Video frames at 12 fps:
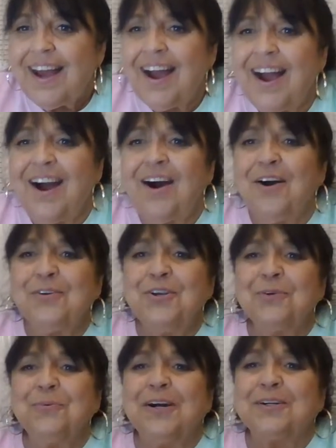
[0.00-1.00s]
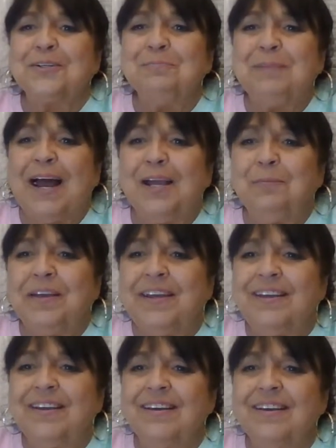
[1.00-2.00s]
oh, you're welcome,
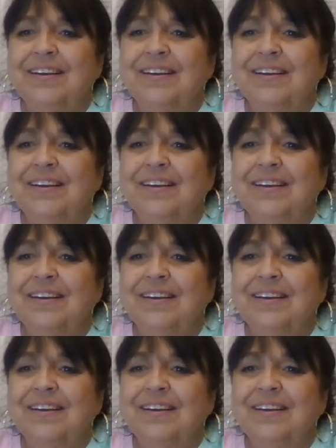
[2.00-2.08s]
baby.